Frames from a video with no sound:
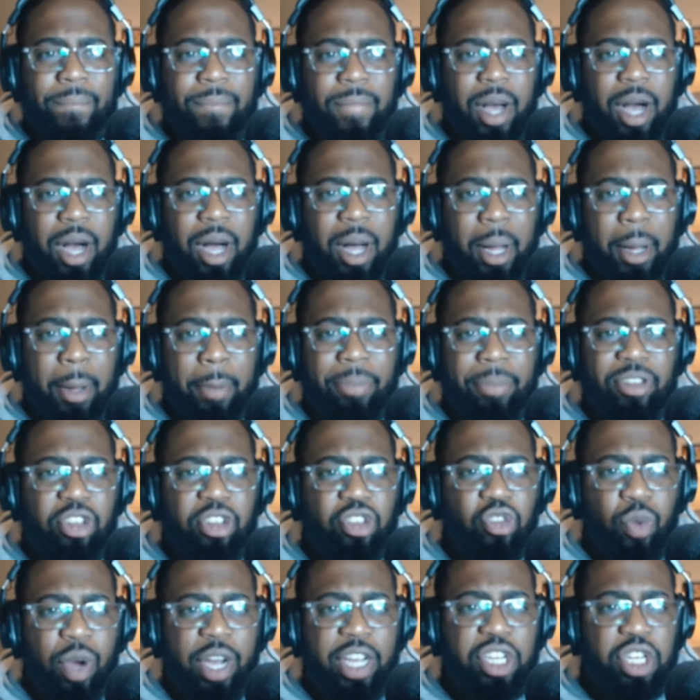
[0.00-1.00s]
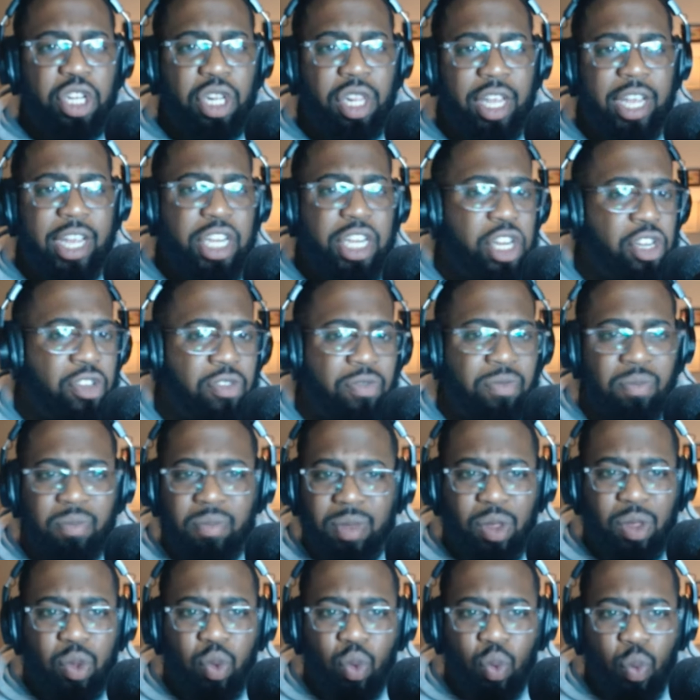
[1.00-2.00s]
situationally just
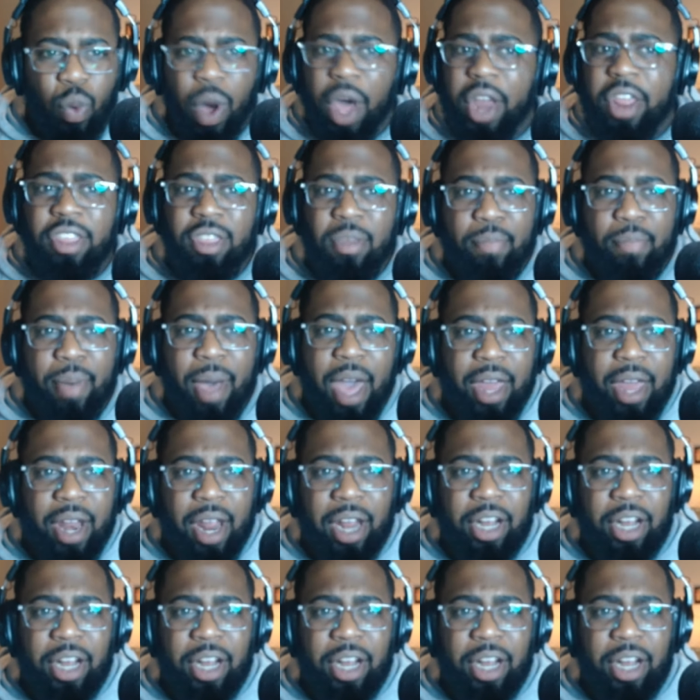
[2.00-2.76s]
wetting the bed.